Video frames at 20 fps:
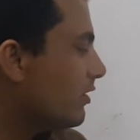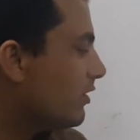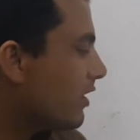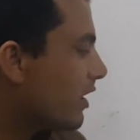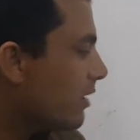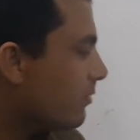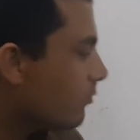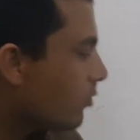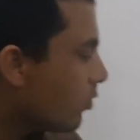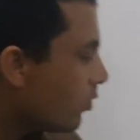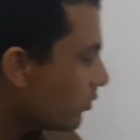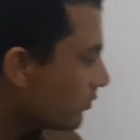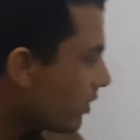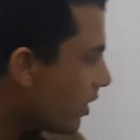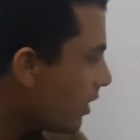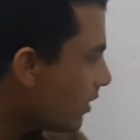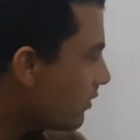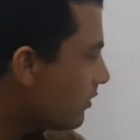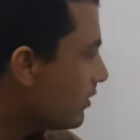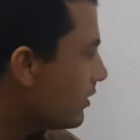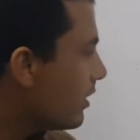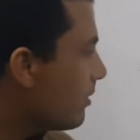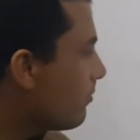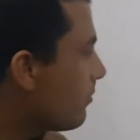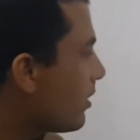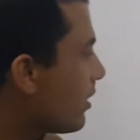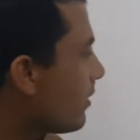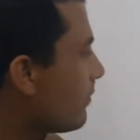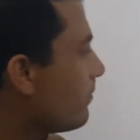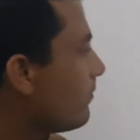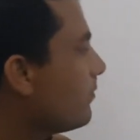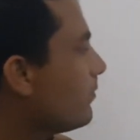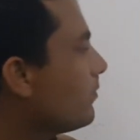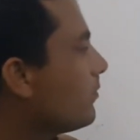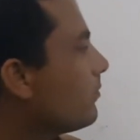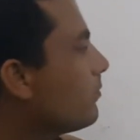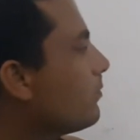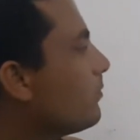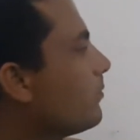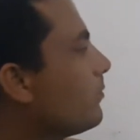time goes on the number of
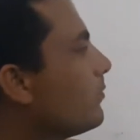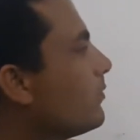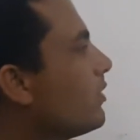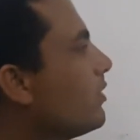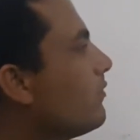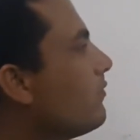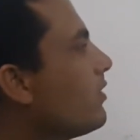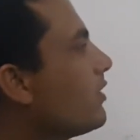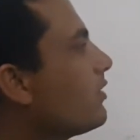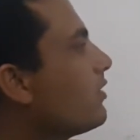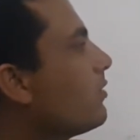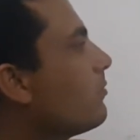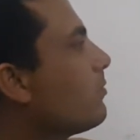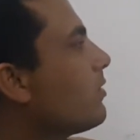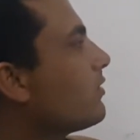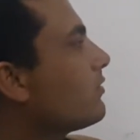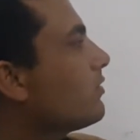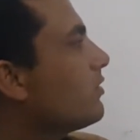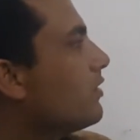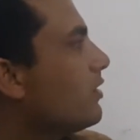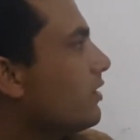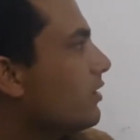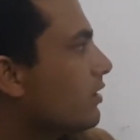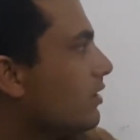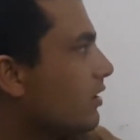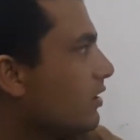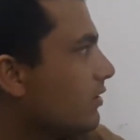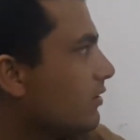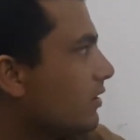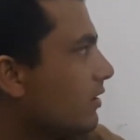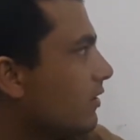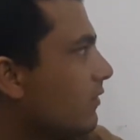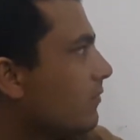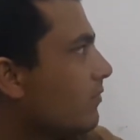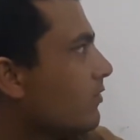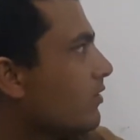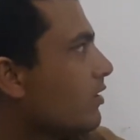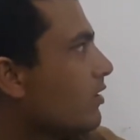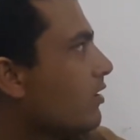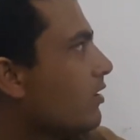infected person increasing.
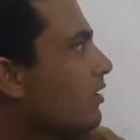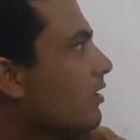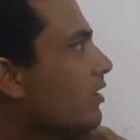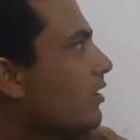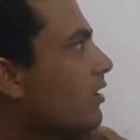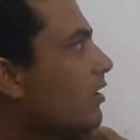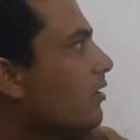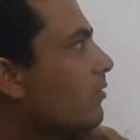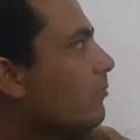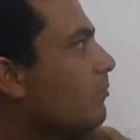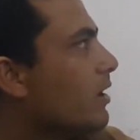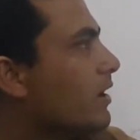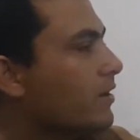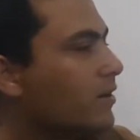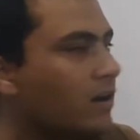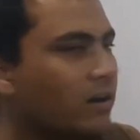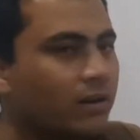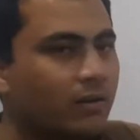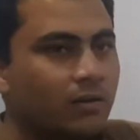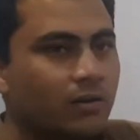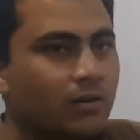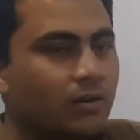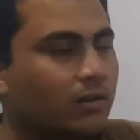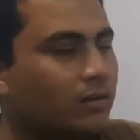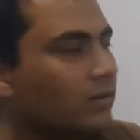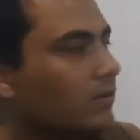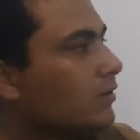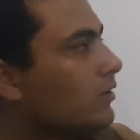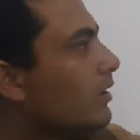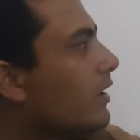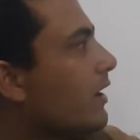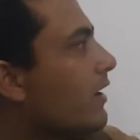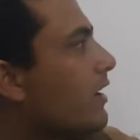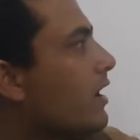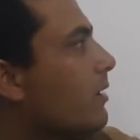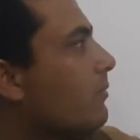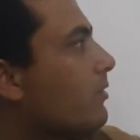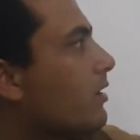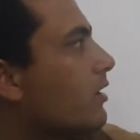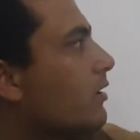By not
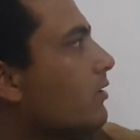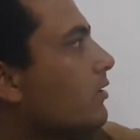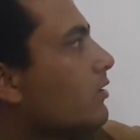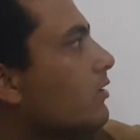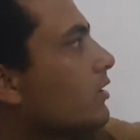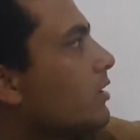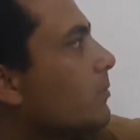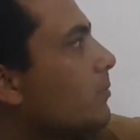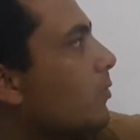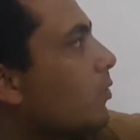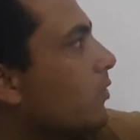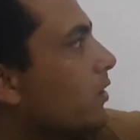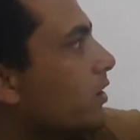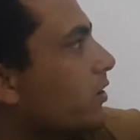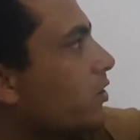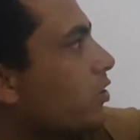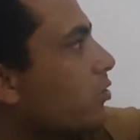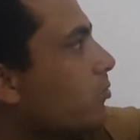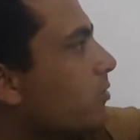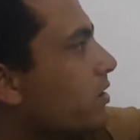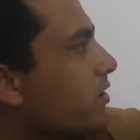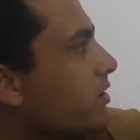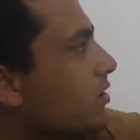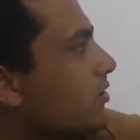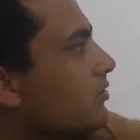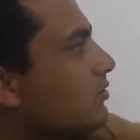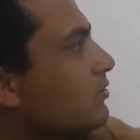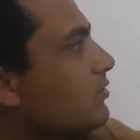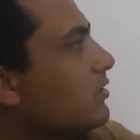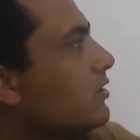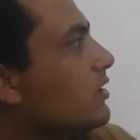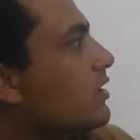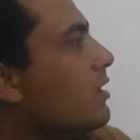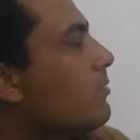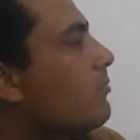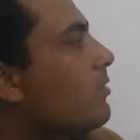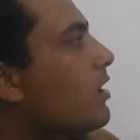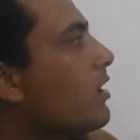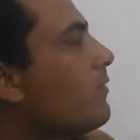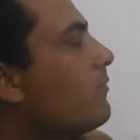adopting the protective measures, the
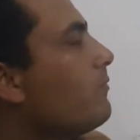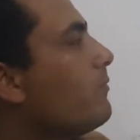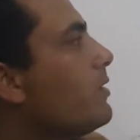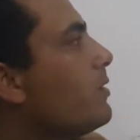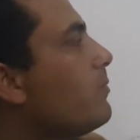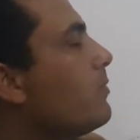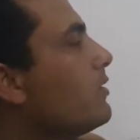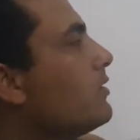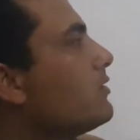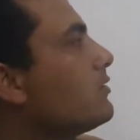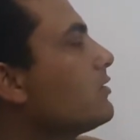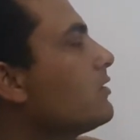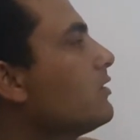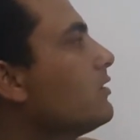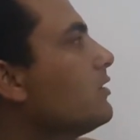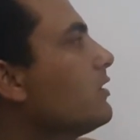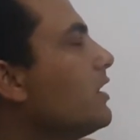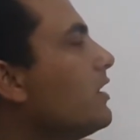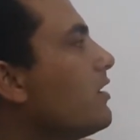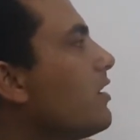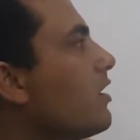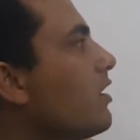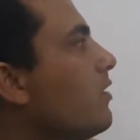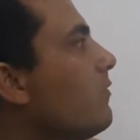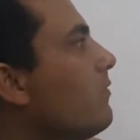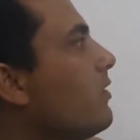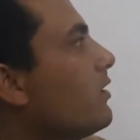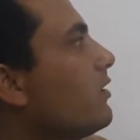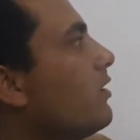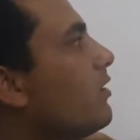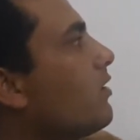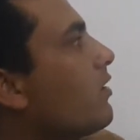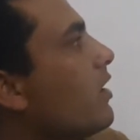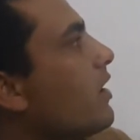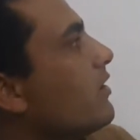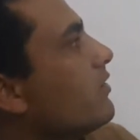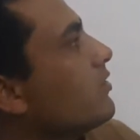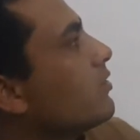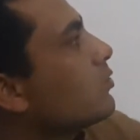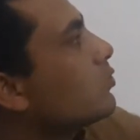number of people that are infected
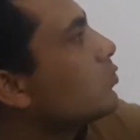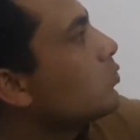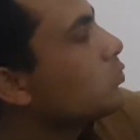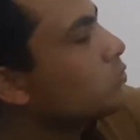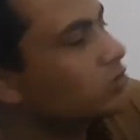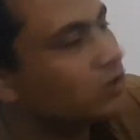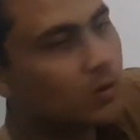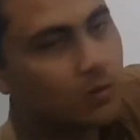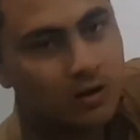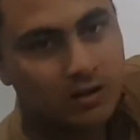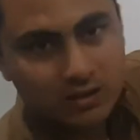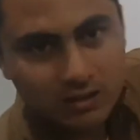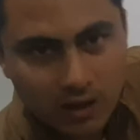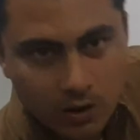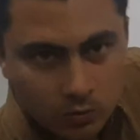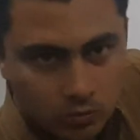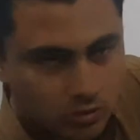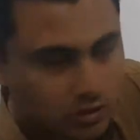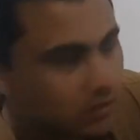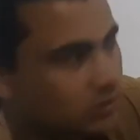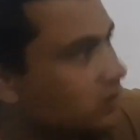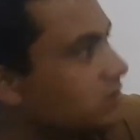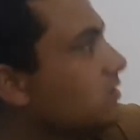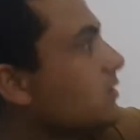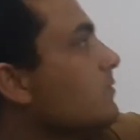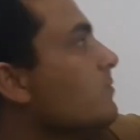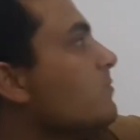rises to several thousands,